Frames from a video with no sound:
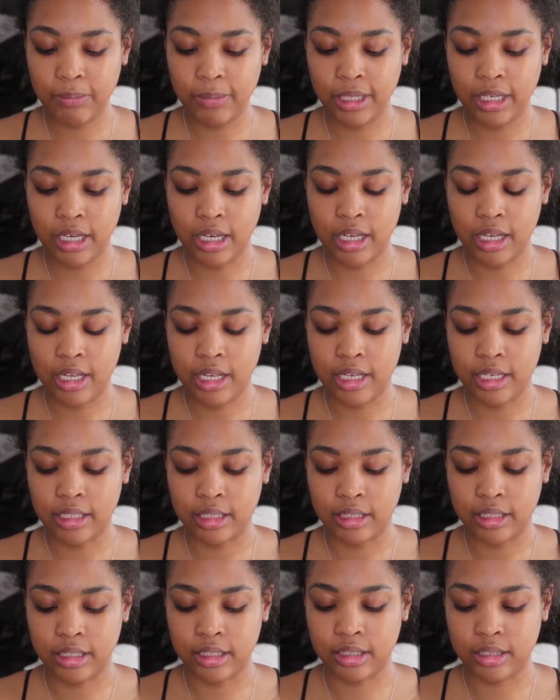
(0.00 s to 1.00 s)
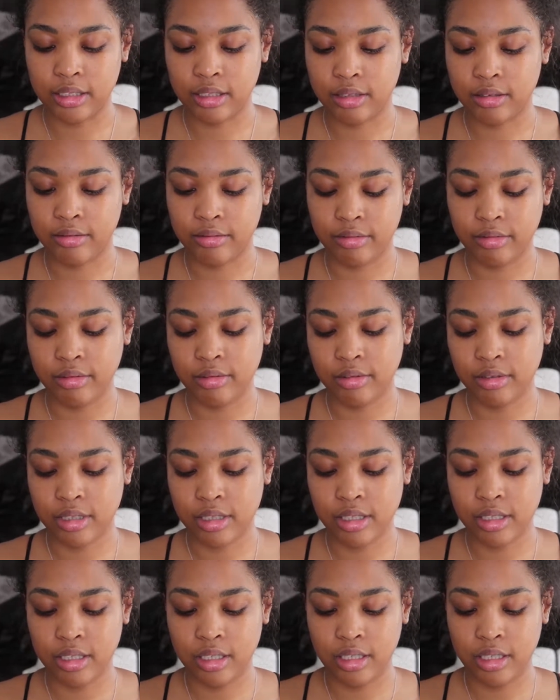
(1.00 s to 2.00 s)
because
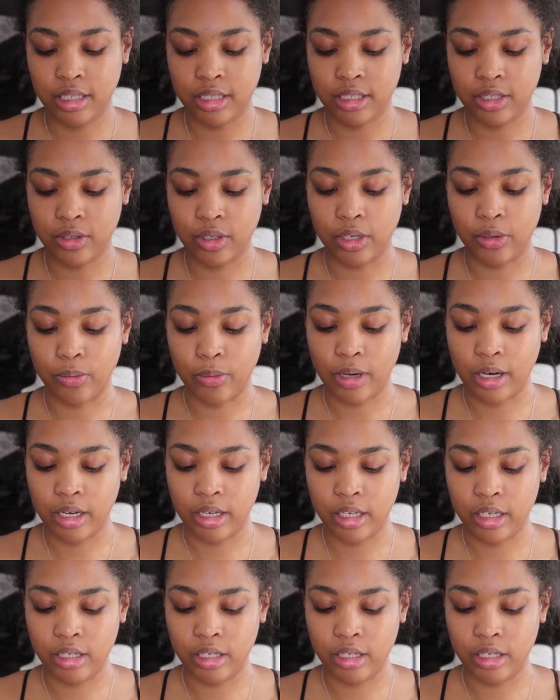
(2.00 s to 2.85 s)
that's only right,